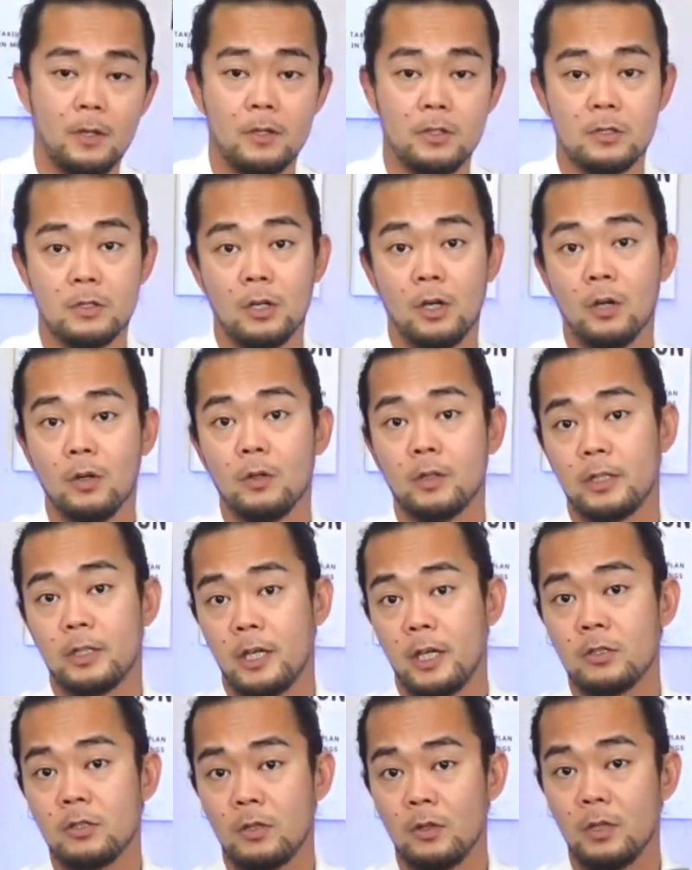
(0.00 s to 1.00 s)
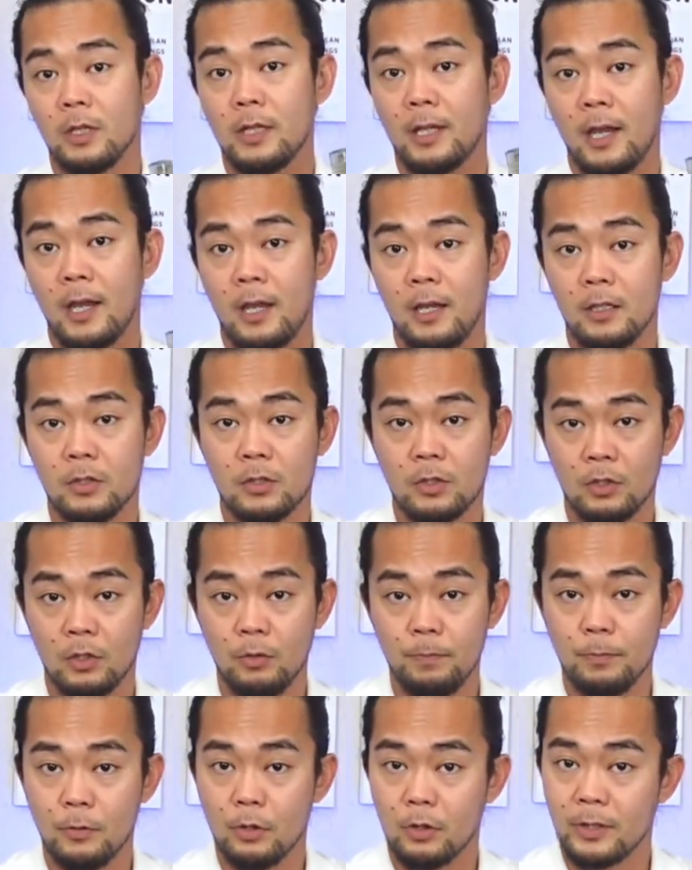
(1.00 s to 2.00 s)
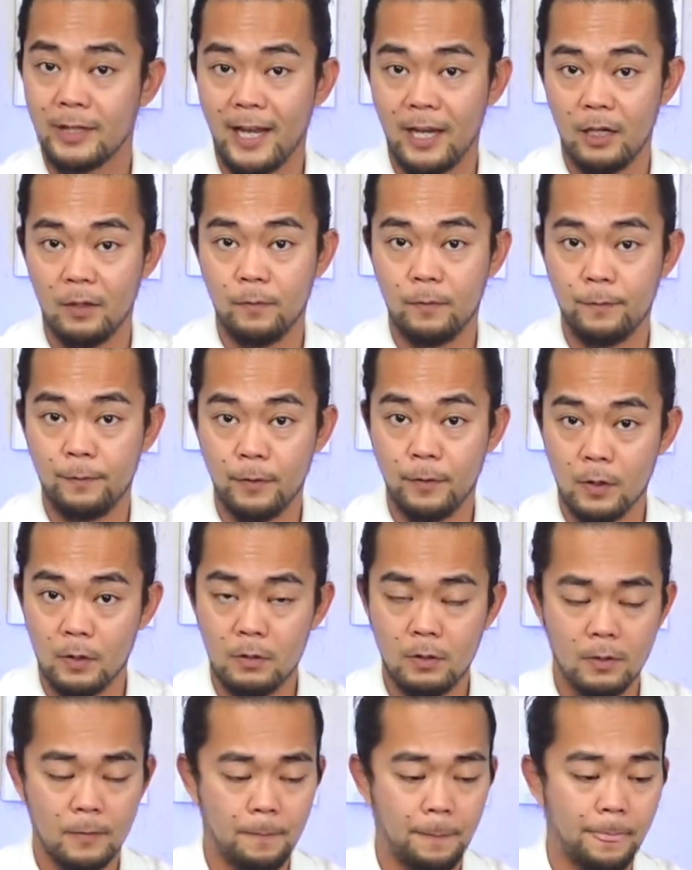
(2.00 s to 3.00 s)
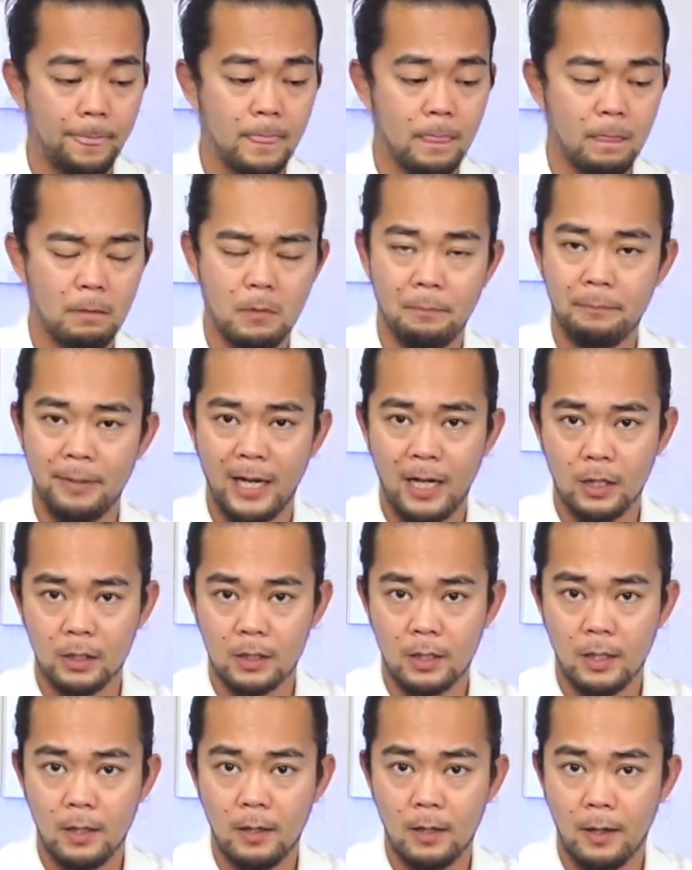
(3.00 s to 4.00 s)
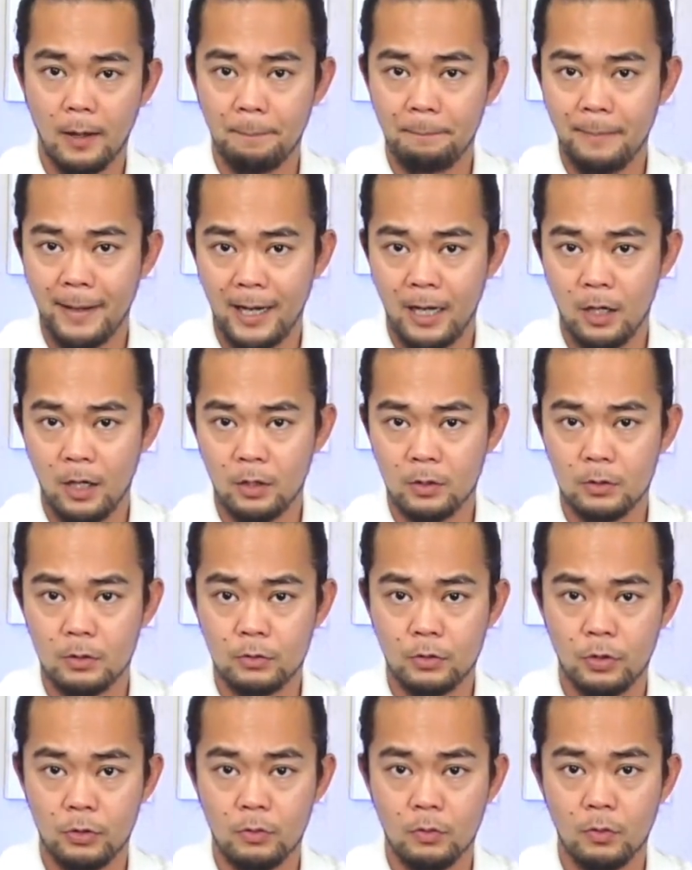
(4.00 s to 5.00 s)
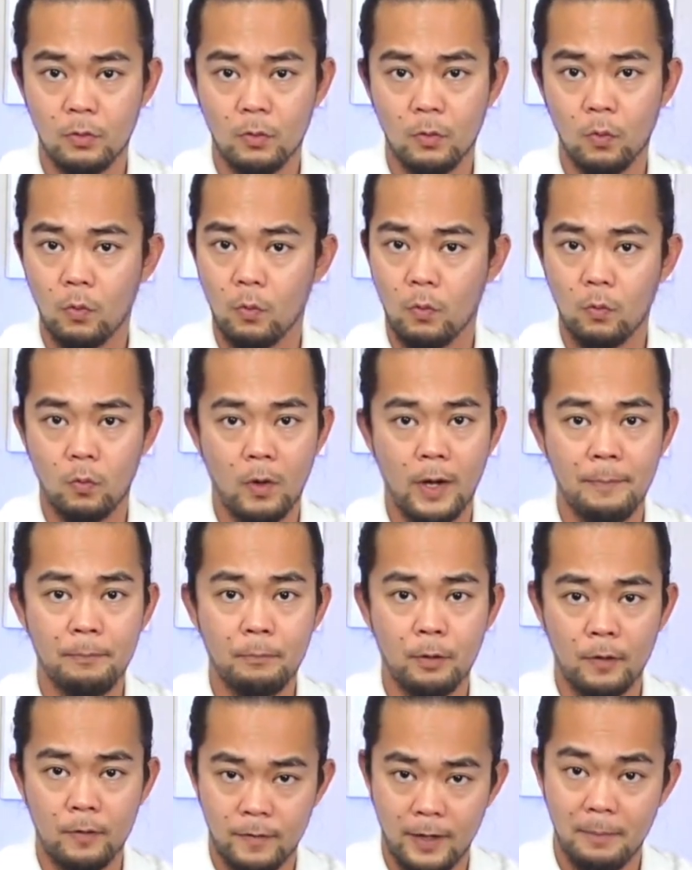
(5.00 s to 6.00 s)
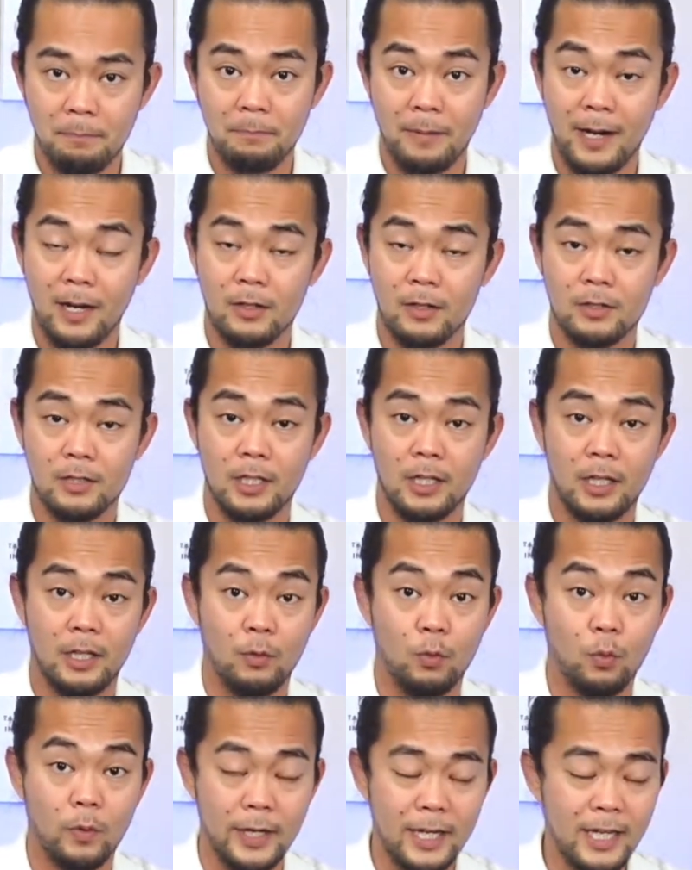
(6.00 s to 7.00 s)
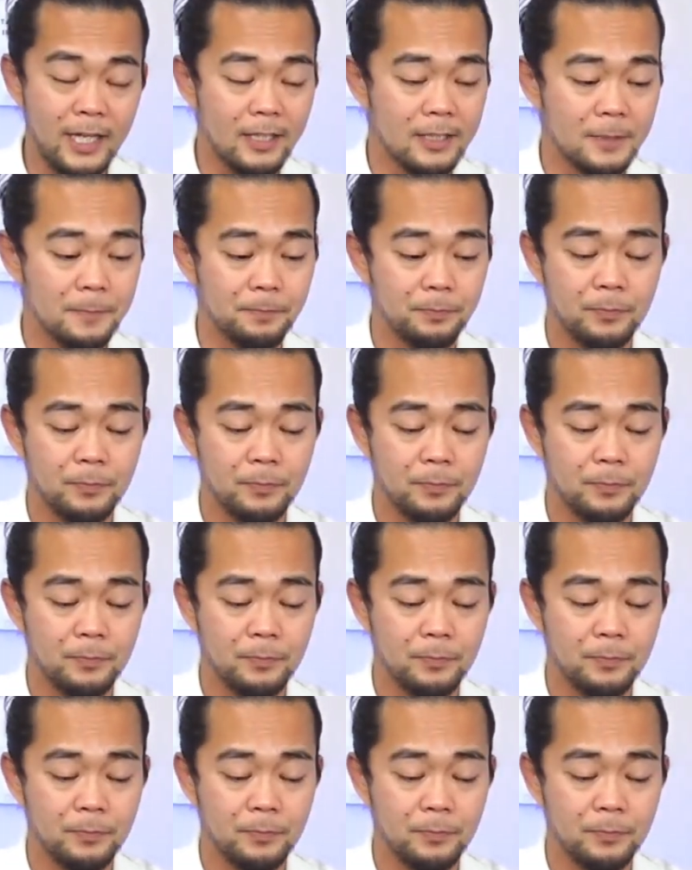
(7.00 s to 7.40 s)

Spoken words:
So get you a canned soup or canned food, about a pound to 1.5 pounds in weight.